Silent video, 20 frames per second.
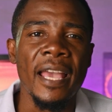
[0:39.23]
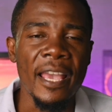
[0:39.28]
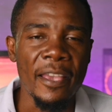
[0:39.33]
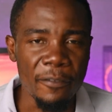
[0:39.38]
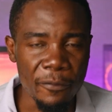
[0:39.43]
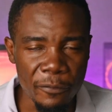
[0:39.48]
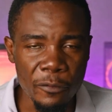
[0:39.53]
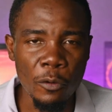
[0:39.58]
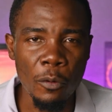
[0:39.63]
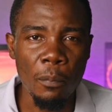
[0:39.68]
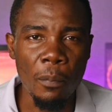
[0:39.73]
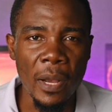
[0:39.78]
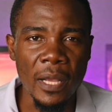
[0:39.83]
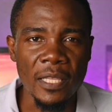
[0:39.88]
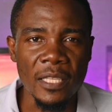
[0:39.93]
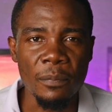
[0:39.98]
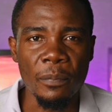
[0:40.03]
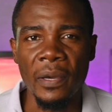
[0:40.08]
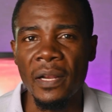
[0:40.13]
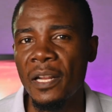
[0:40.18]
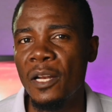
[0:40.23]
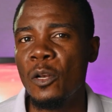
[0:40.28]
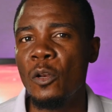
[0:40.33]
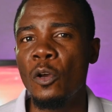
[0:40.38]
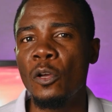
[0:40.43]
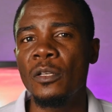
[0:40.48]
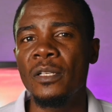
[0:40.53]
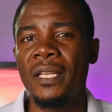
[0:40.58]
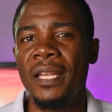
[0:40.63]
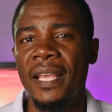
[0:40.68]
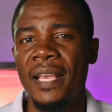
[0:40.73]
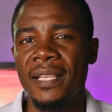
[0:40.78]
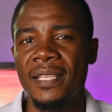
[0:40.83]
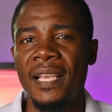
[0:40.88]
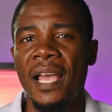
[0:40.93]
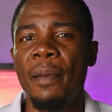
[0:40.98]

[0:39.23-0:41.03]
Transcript: a few months, but a lot has